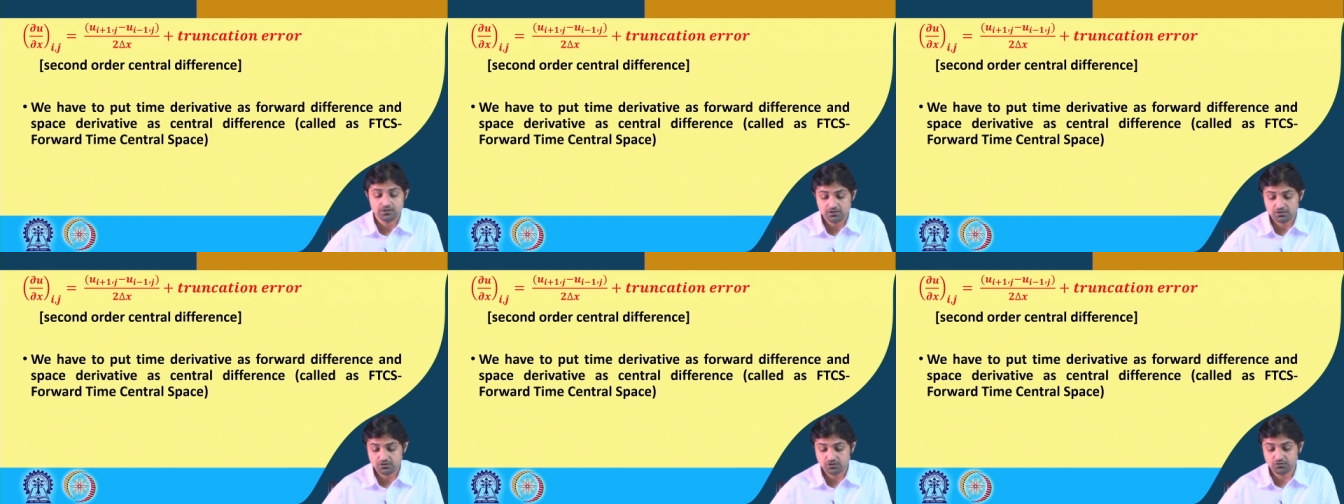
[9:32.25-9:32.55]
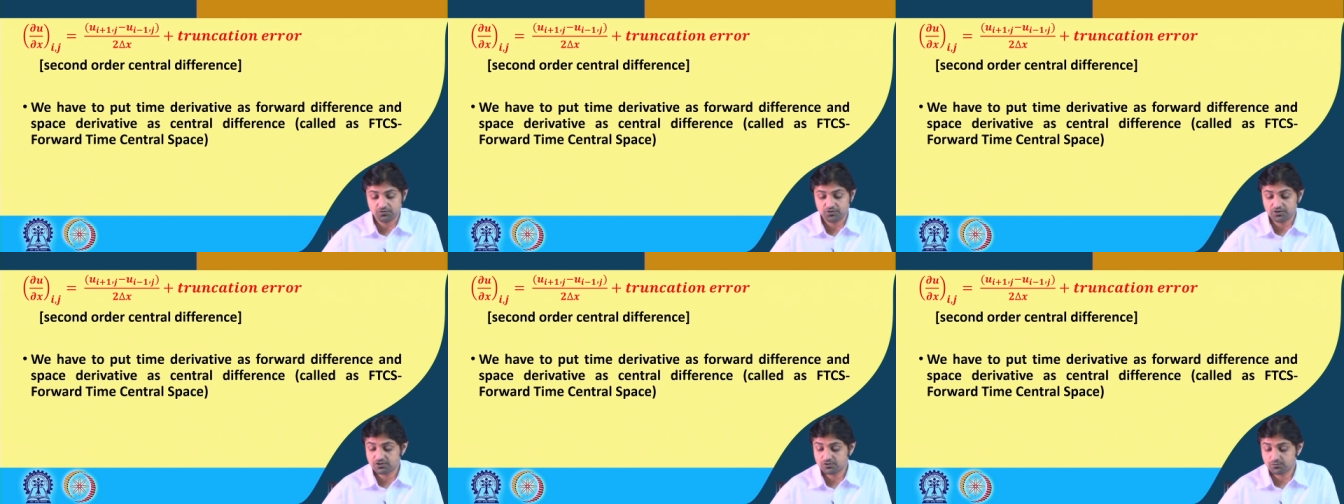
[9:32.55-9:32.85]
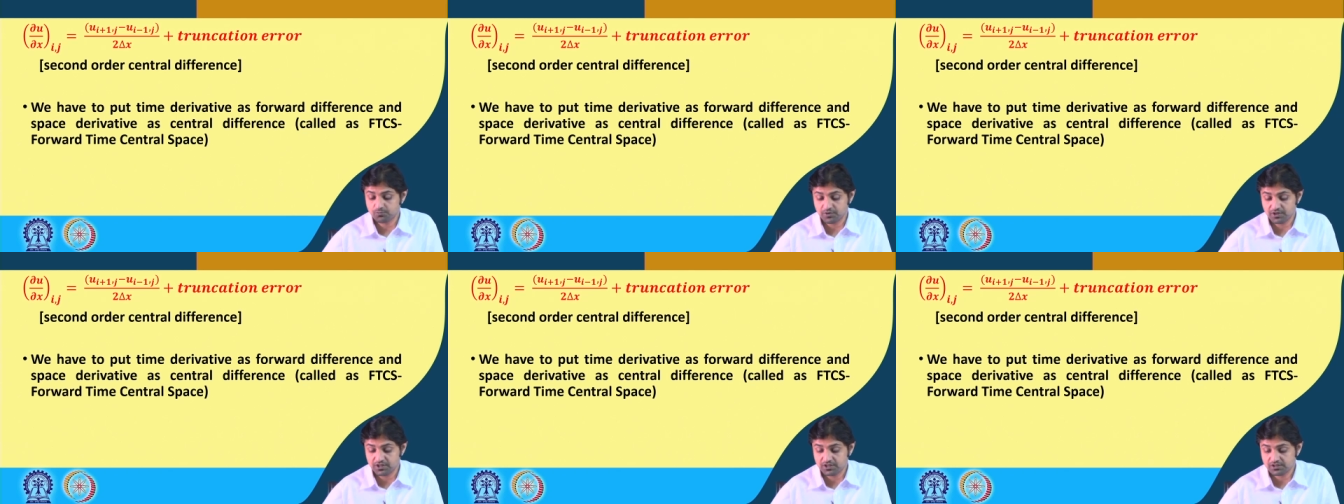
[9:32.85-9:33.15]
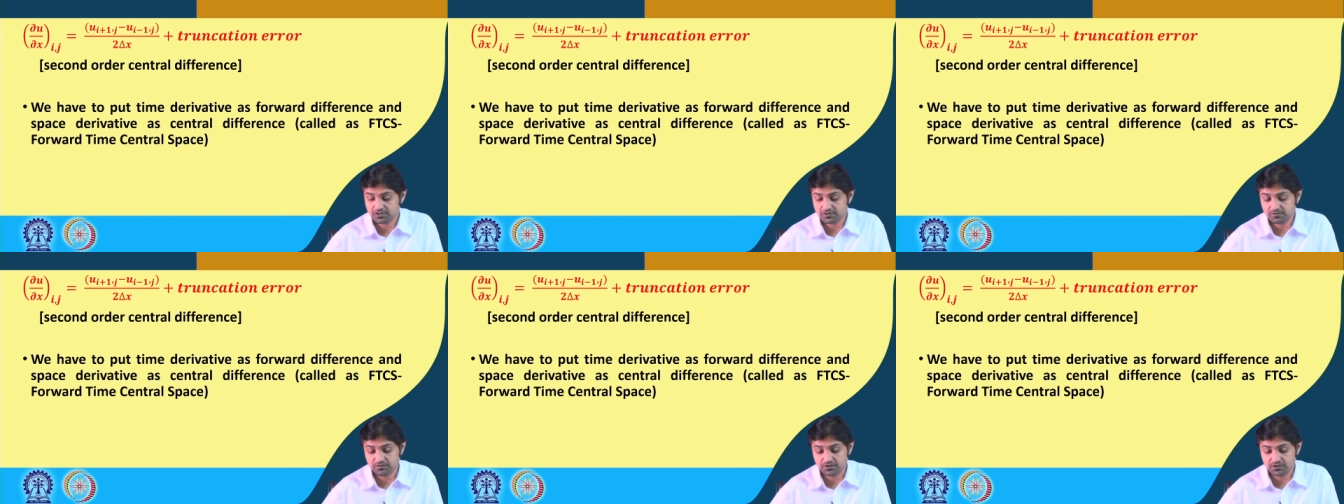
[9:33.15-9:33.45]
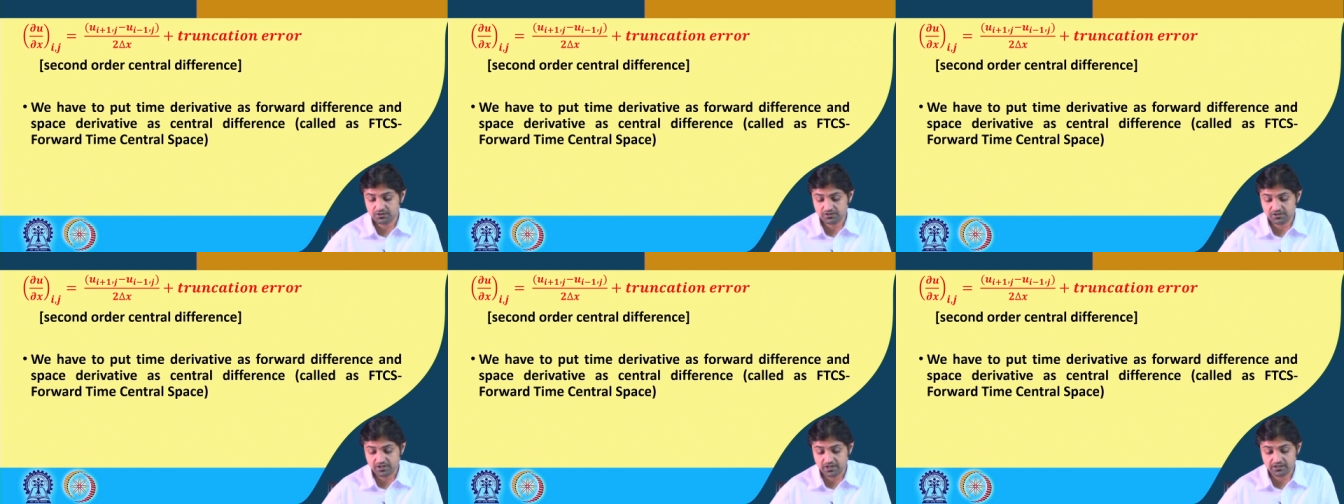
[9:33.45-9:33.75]
So, for space
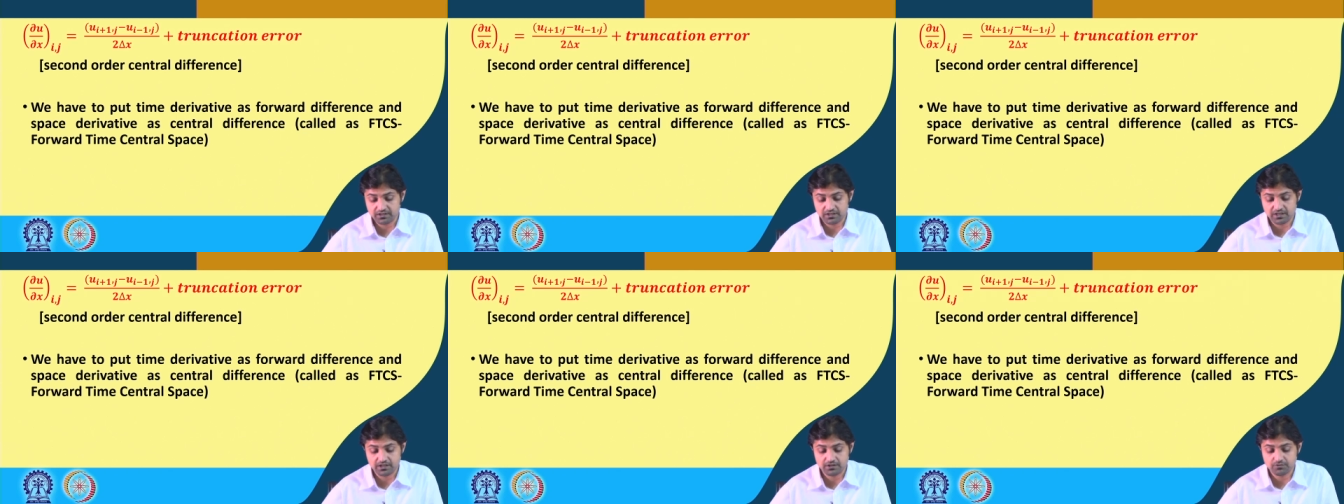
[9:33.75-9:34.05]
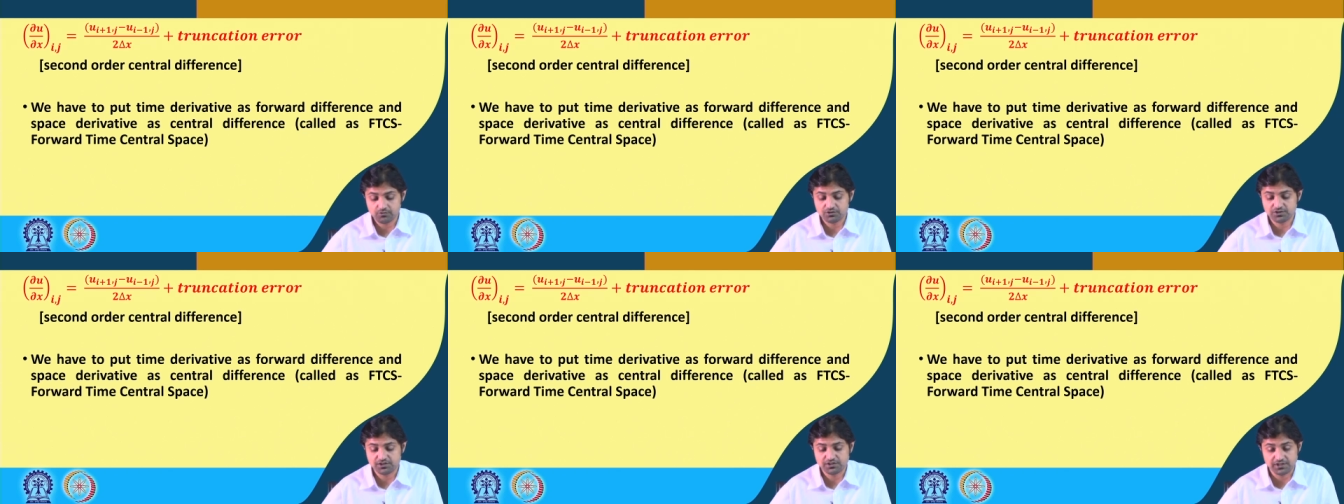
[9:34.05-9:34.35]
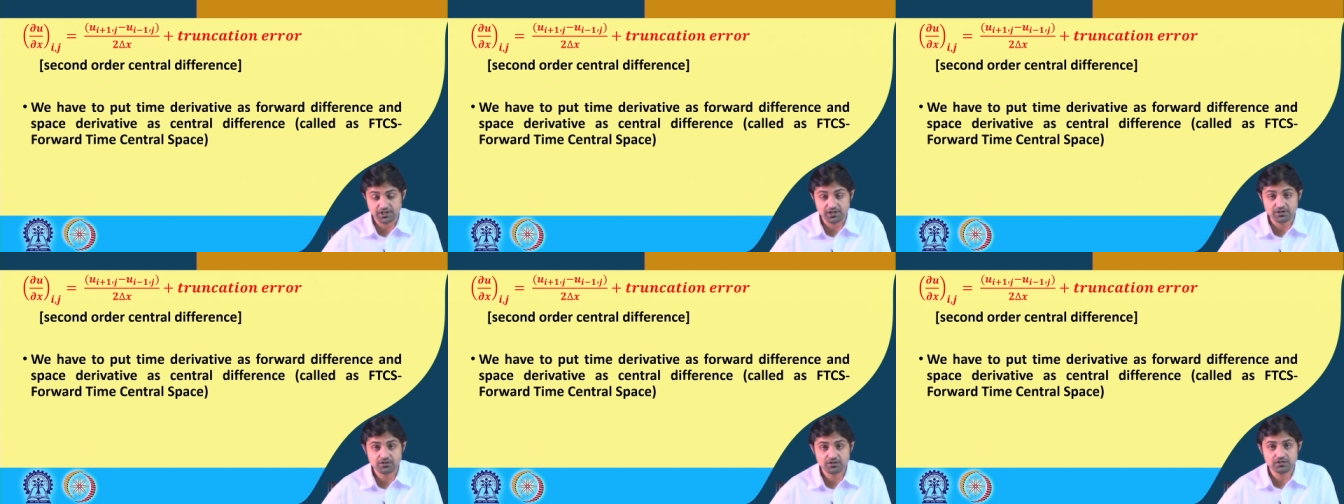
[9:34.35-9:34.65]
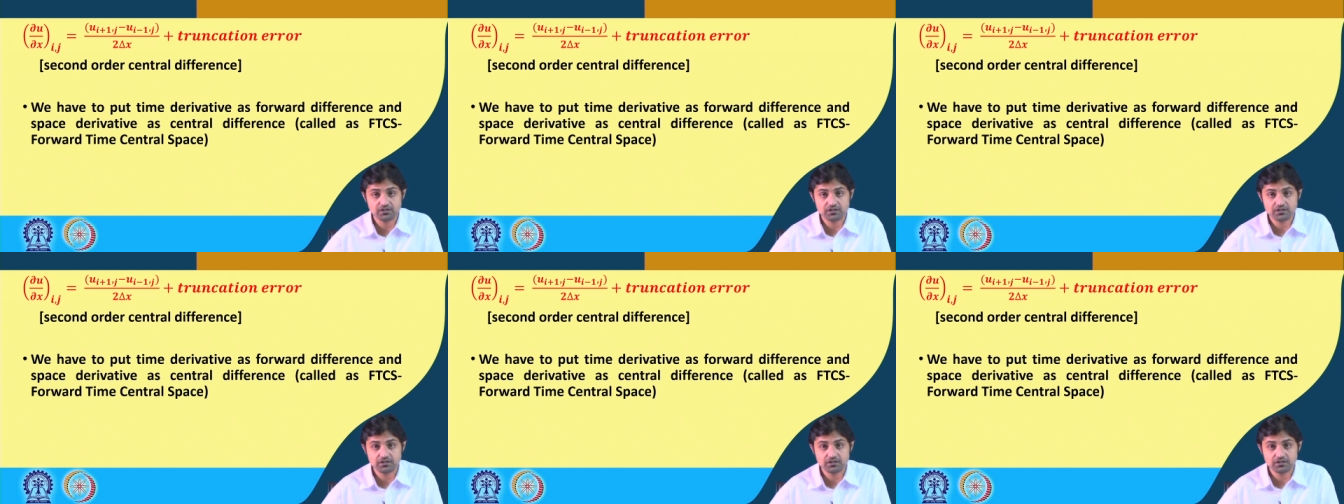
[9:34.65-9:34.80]
we said that it was a central